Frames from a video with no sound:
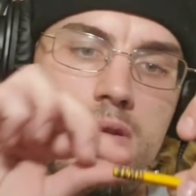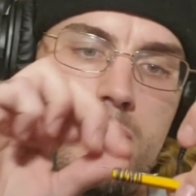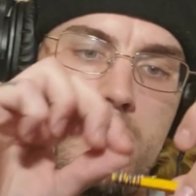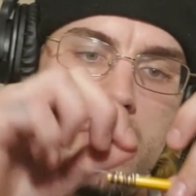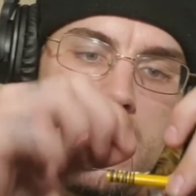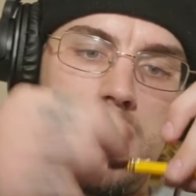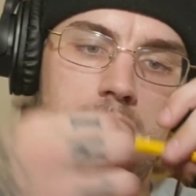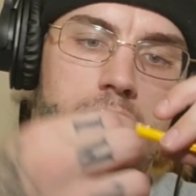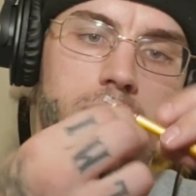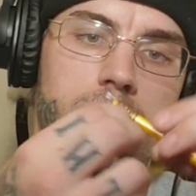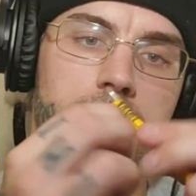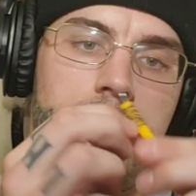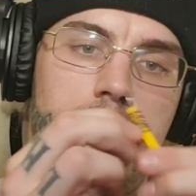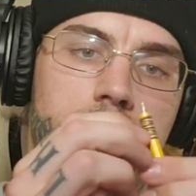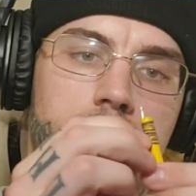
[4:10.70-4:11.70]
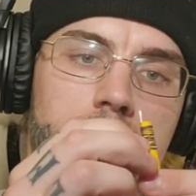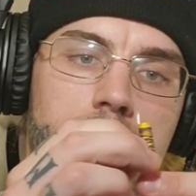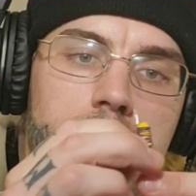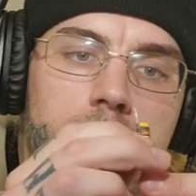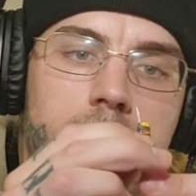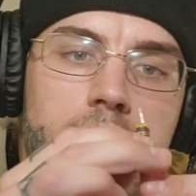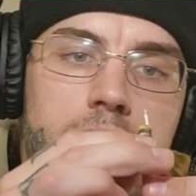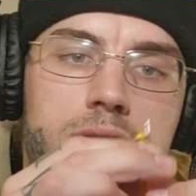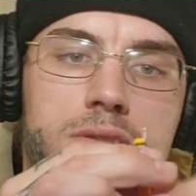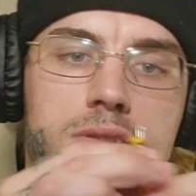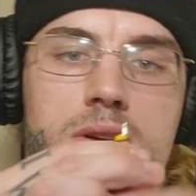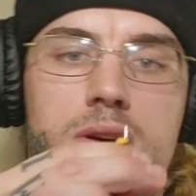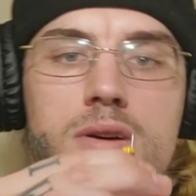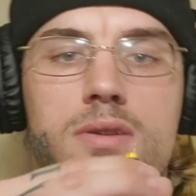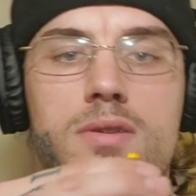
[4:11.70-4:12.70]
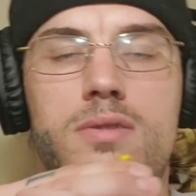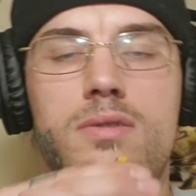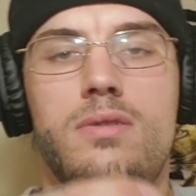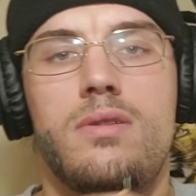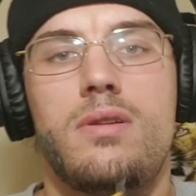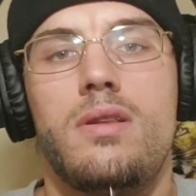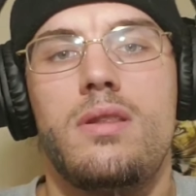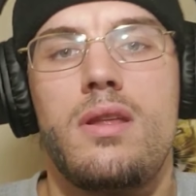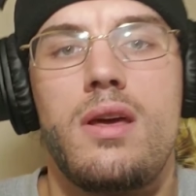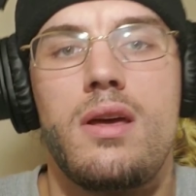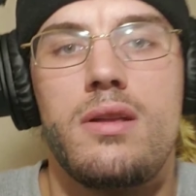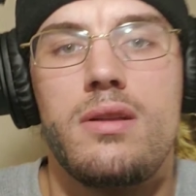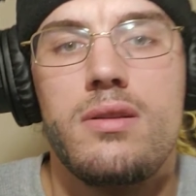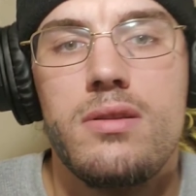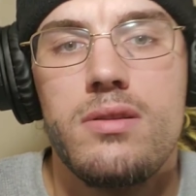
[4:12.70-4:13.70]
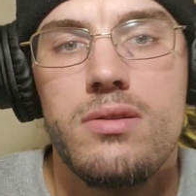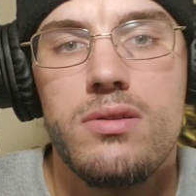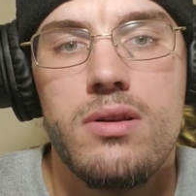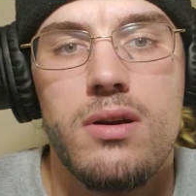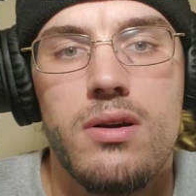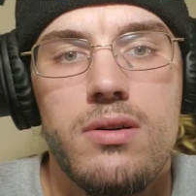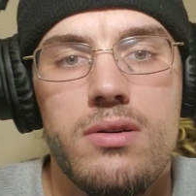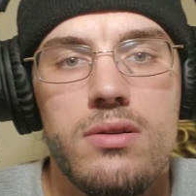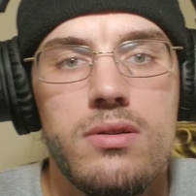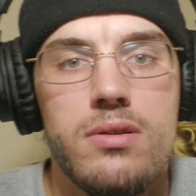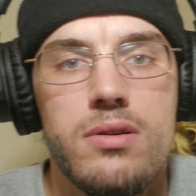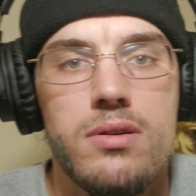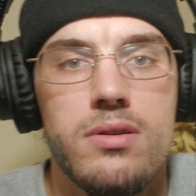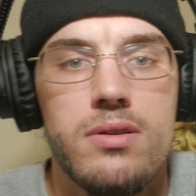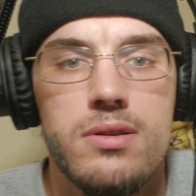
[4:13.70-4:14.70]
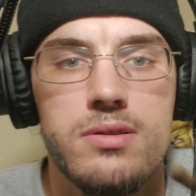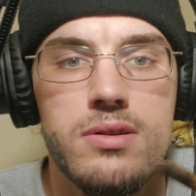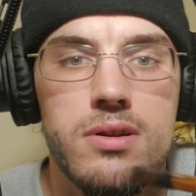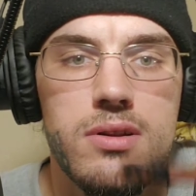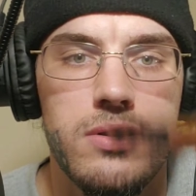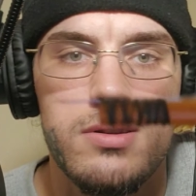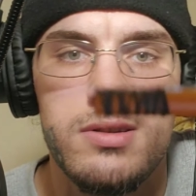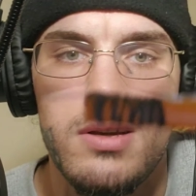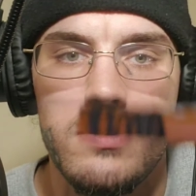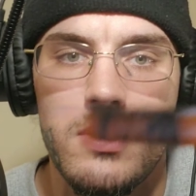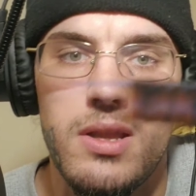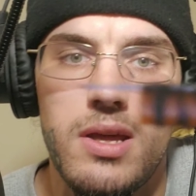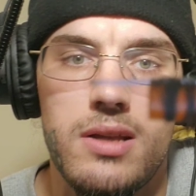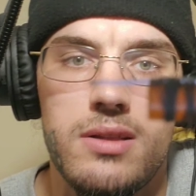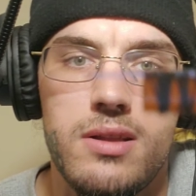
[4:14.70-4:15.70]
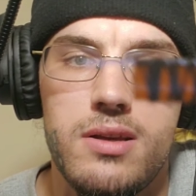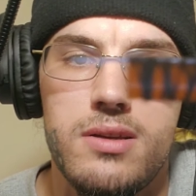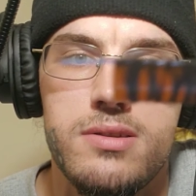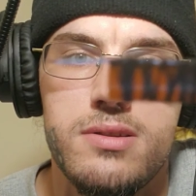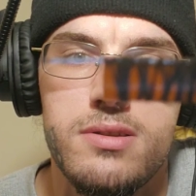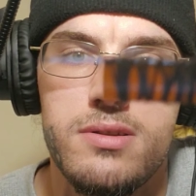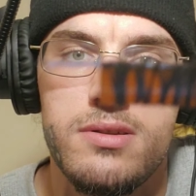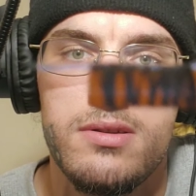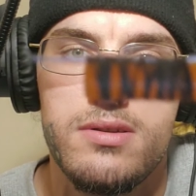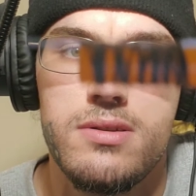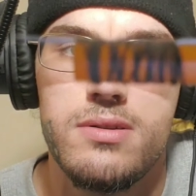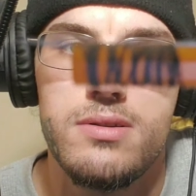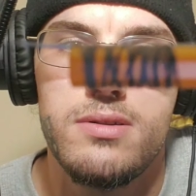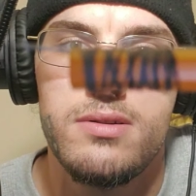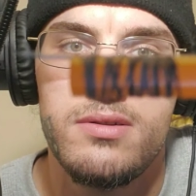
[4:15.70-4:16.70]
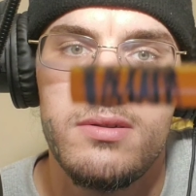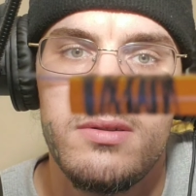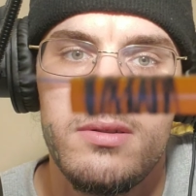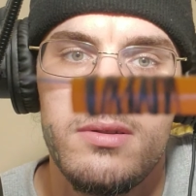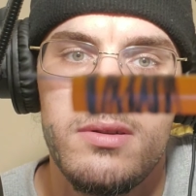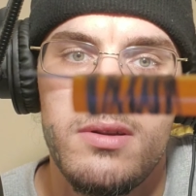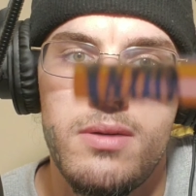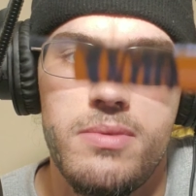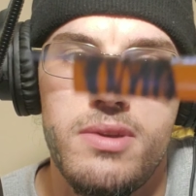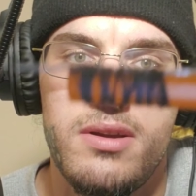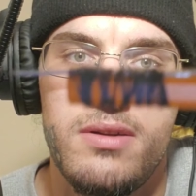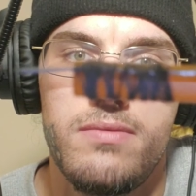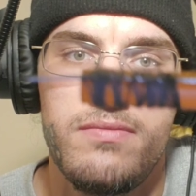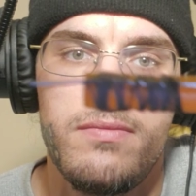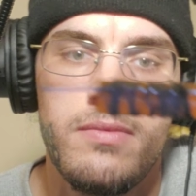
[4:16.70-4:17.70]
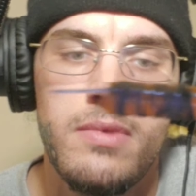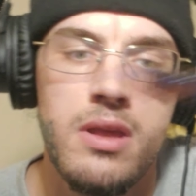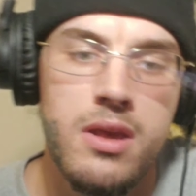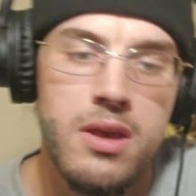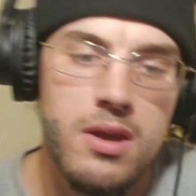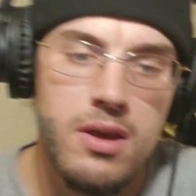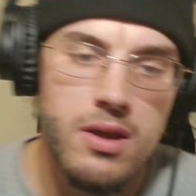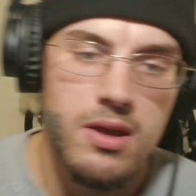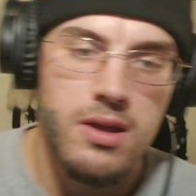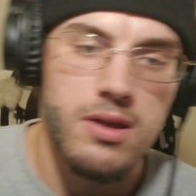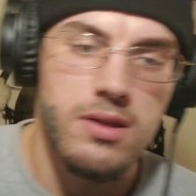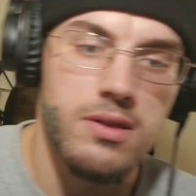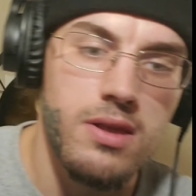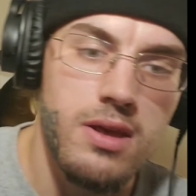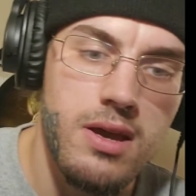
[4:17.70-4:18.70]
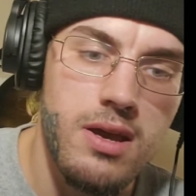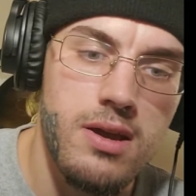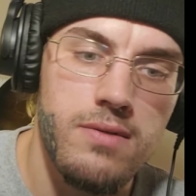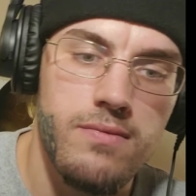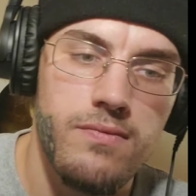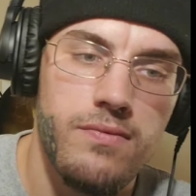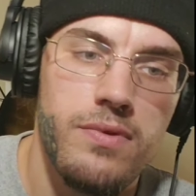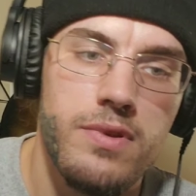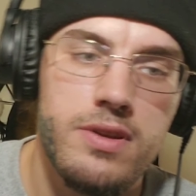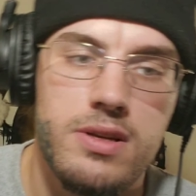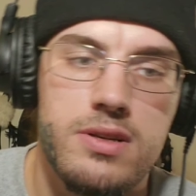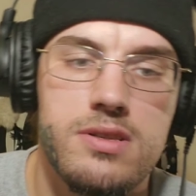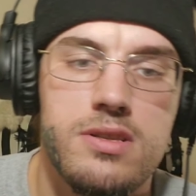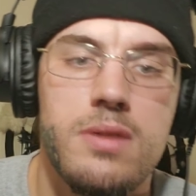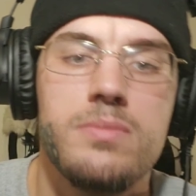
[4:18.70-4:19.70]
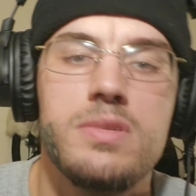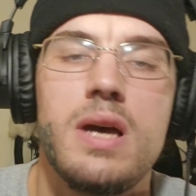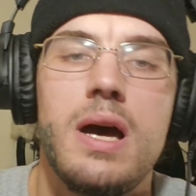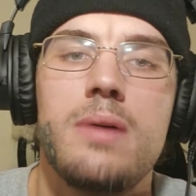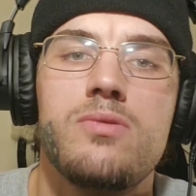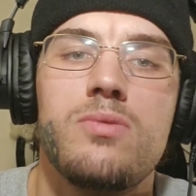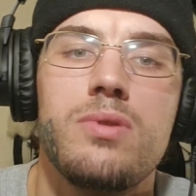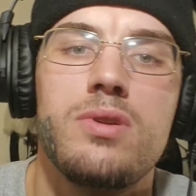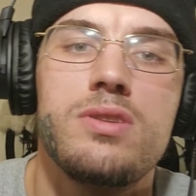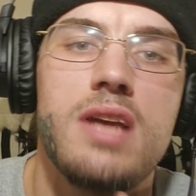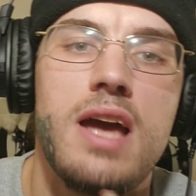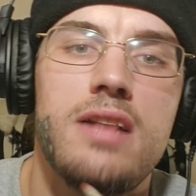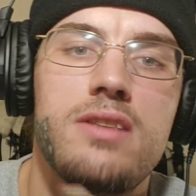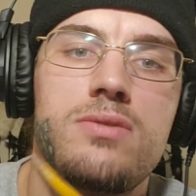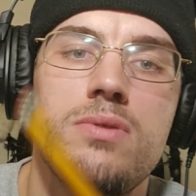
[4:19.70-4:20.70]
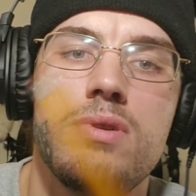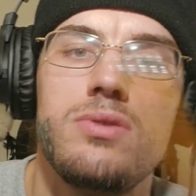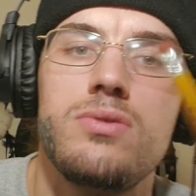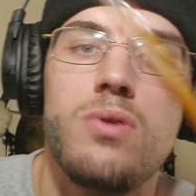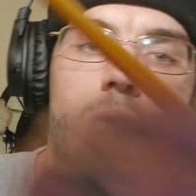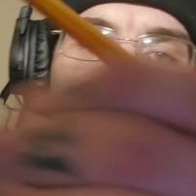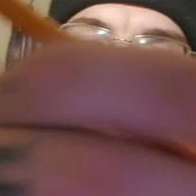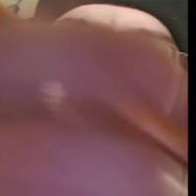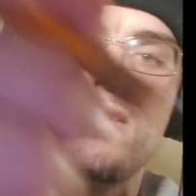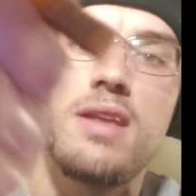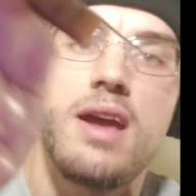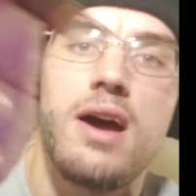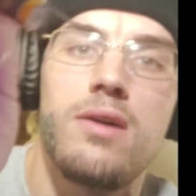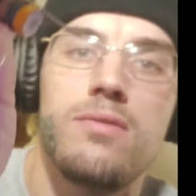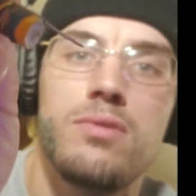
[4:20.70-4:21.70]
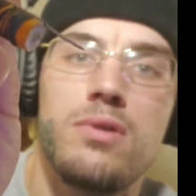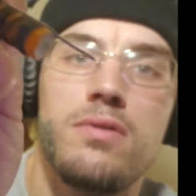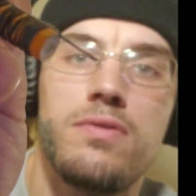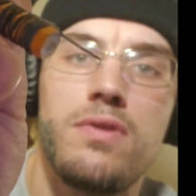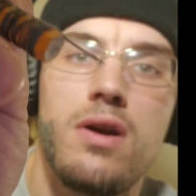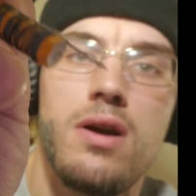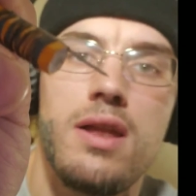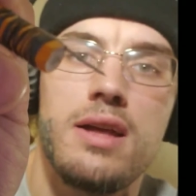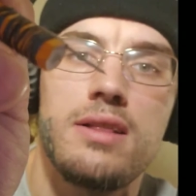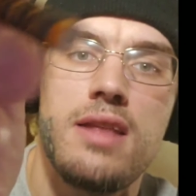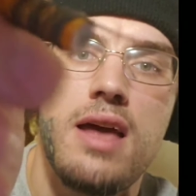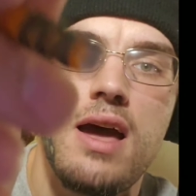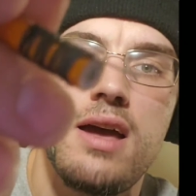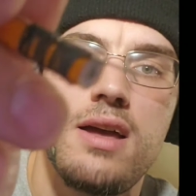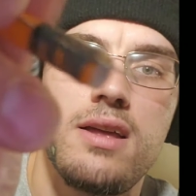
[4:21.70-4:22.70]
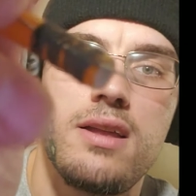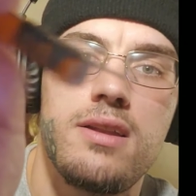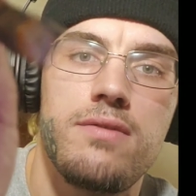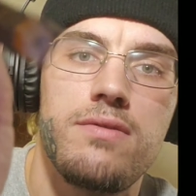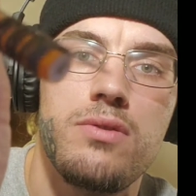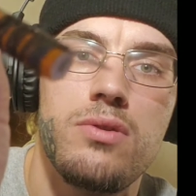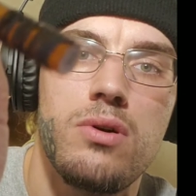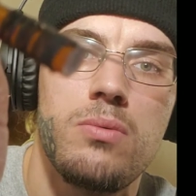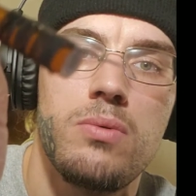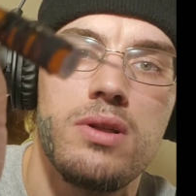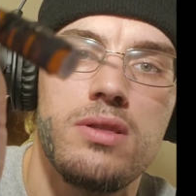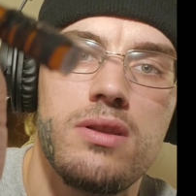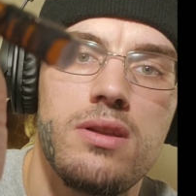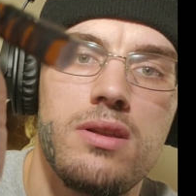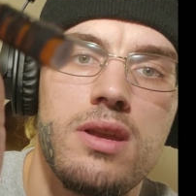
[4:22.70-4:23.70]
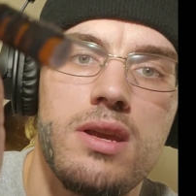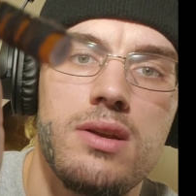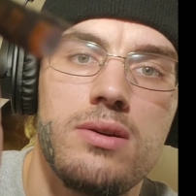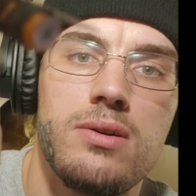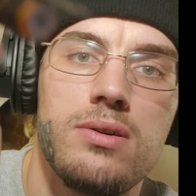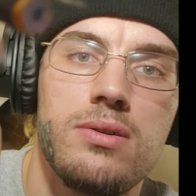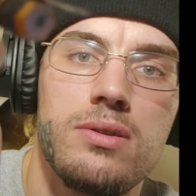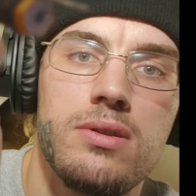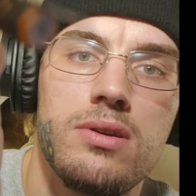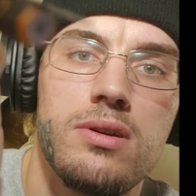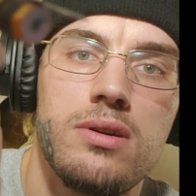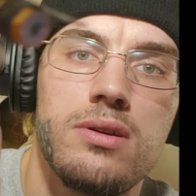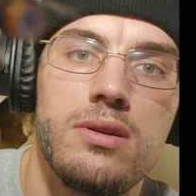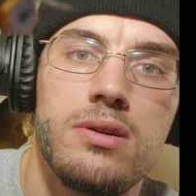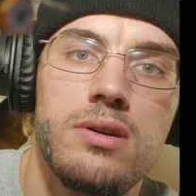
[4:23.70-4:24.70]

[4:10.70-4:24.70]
back and forth, like so, and then, it's going to look something like this. You know what I mean? And then, because sometimes when you're tattooing, you hold it down real far like that. And if you don't want the needle, the